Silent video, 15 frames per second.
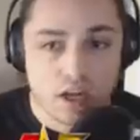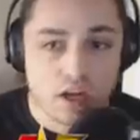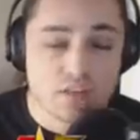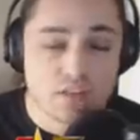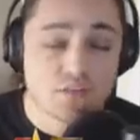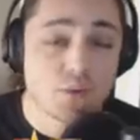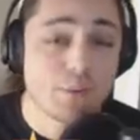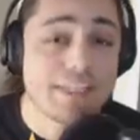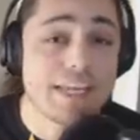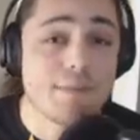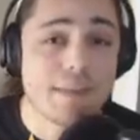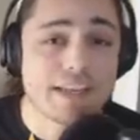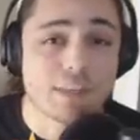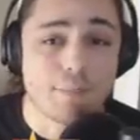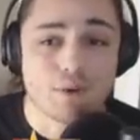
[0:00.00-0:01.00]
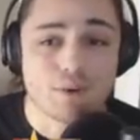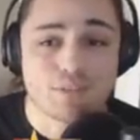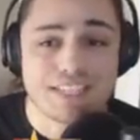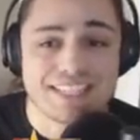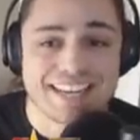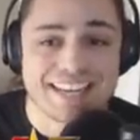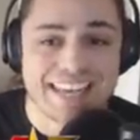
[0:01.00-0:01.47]
So we did make the
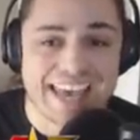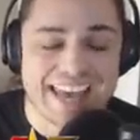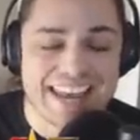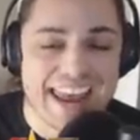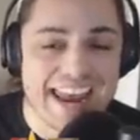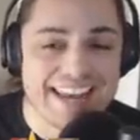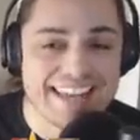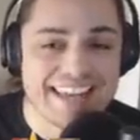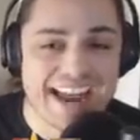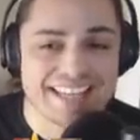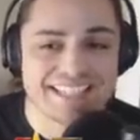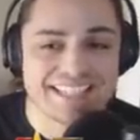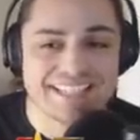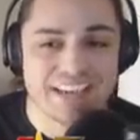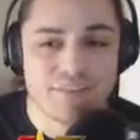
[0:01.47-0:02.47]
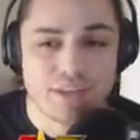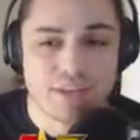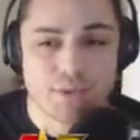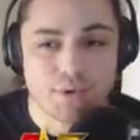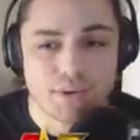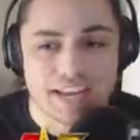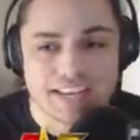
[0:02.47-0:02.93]
postseason again, 89 and
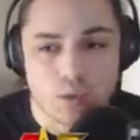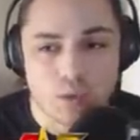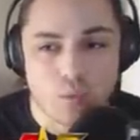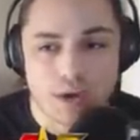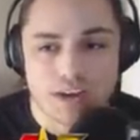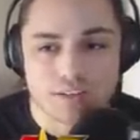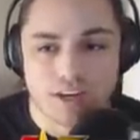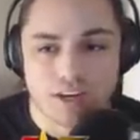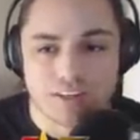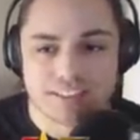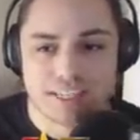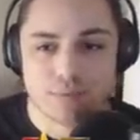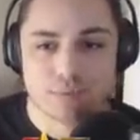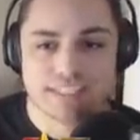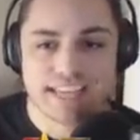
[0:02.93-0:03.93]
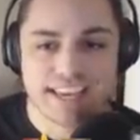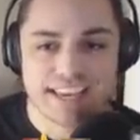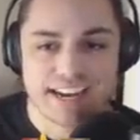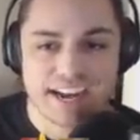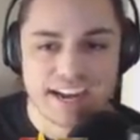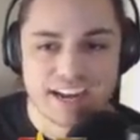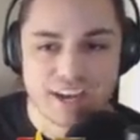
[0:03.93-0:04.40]
73 as a wild card team. We're
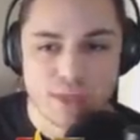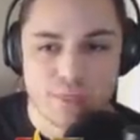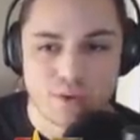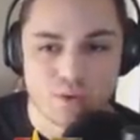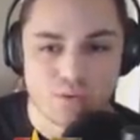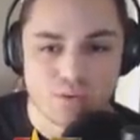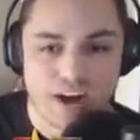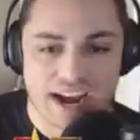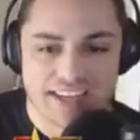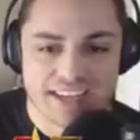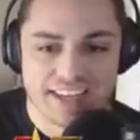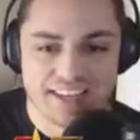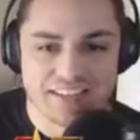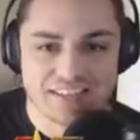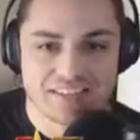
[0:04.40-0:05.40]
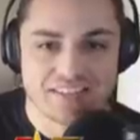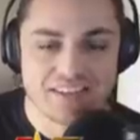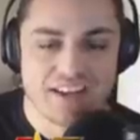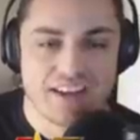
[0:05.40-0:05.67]
taking on the Rockies.